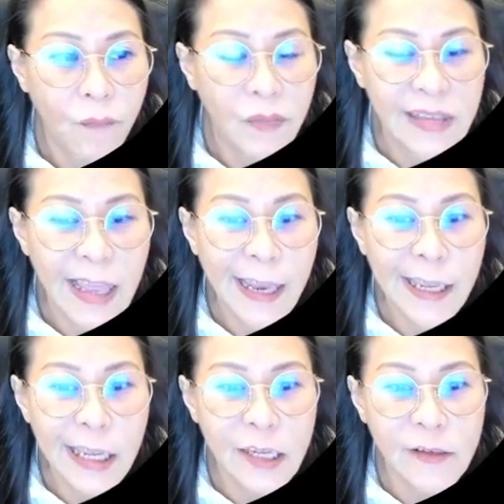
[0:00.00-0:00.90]

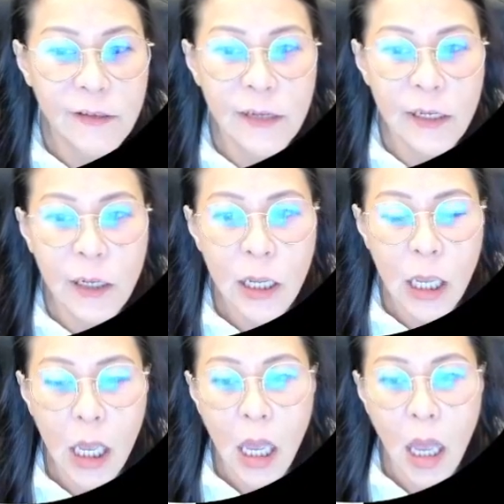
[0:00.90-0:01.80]
Selling is it
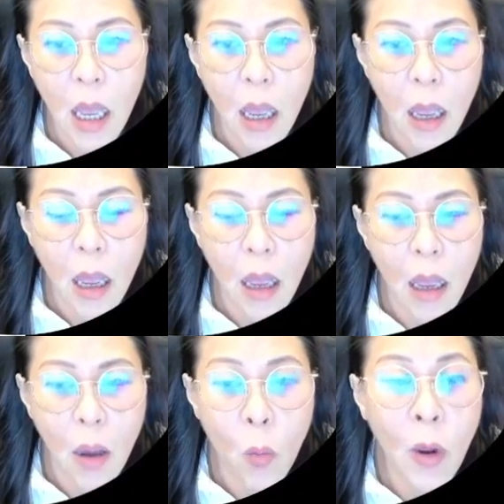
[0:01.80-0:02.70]

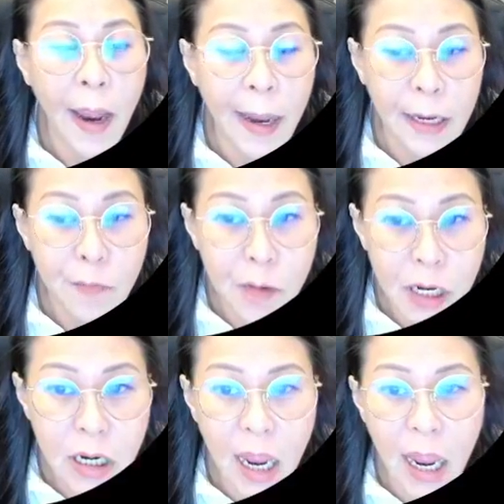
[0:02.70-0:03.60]
what
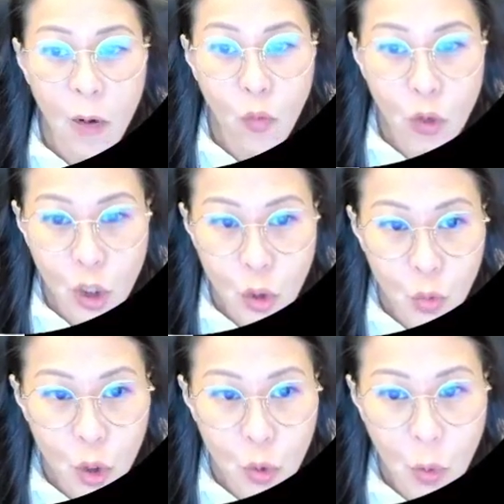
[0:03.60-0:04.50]
element and which
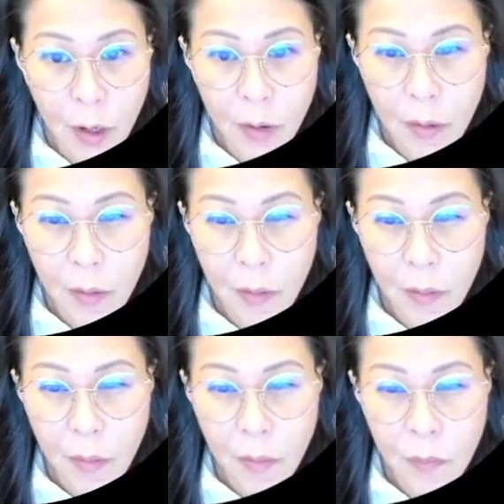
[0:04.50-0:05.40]
which one?
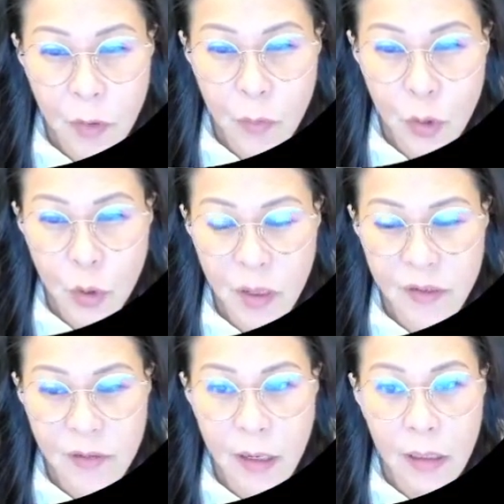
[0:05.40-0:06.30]
Which, which one is
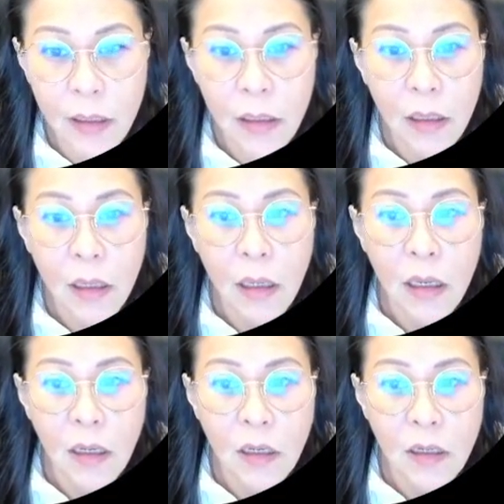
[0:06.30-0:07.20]
selling?
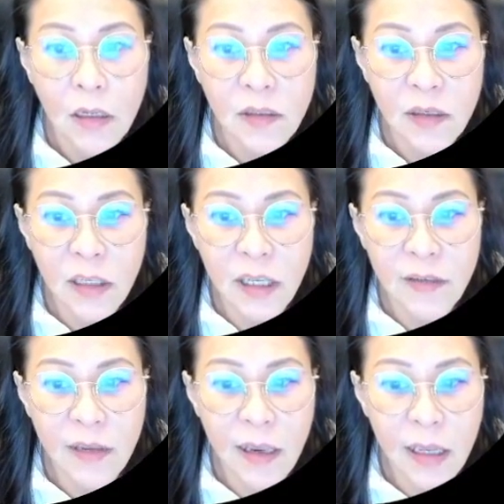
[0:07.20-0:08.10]
It's Zheng Yin
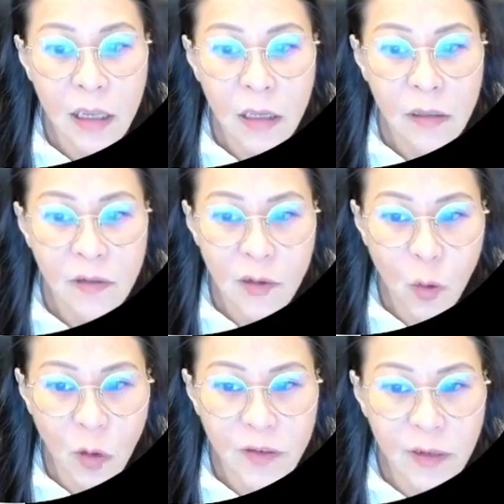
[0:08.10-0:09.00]
selling, Zheng
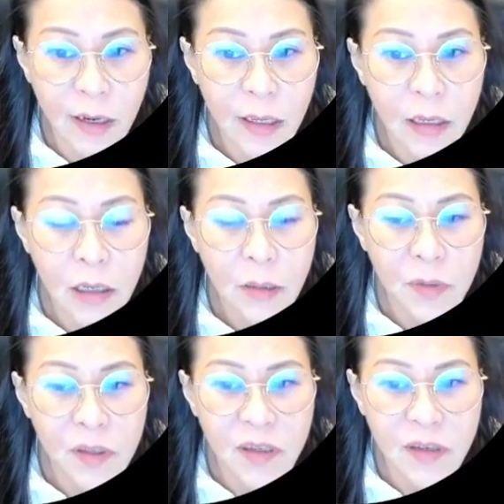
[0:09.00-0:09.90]
Guan selling,
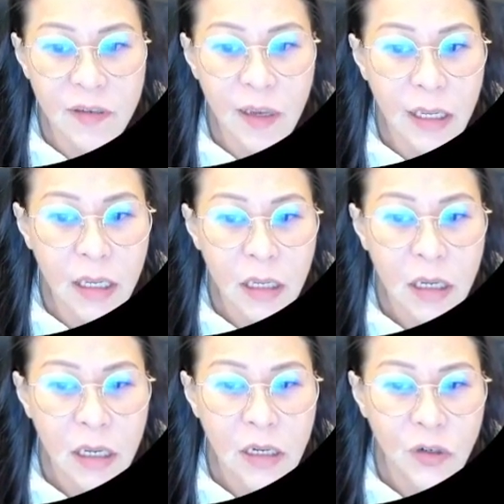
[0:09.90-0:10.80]
Bi selling,
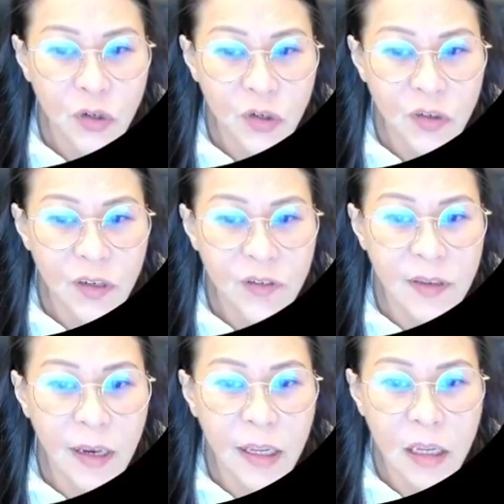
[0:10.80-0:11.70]
Shi Shen
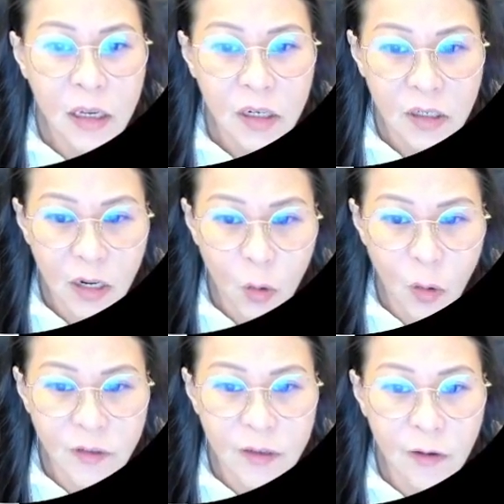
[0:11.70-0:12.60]
selling, Shang
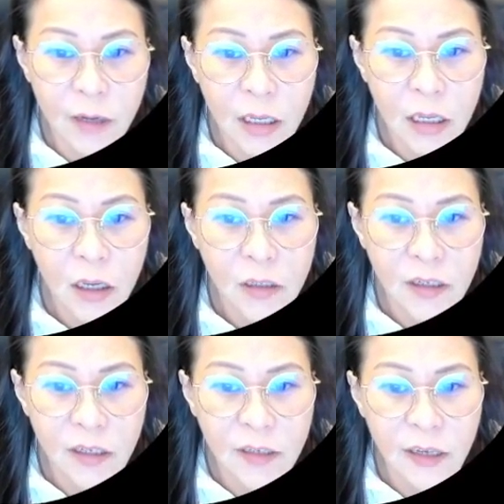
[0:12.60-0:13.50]
Guan selling,
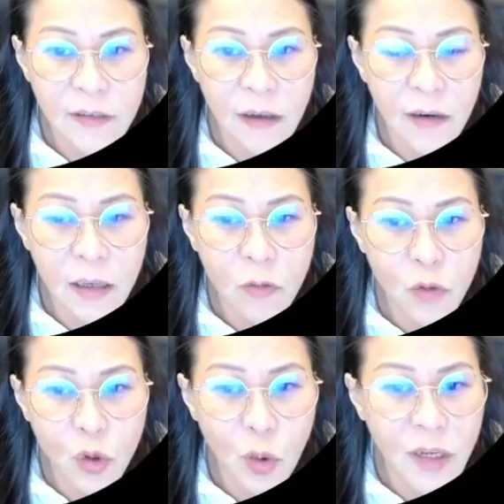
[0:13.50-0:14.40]
Jie Cai selling.
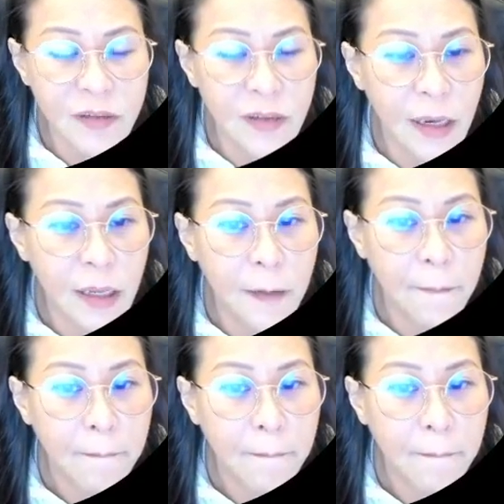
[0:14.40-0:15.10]
Which one is selling?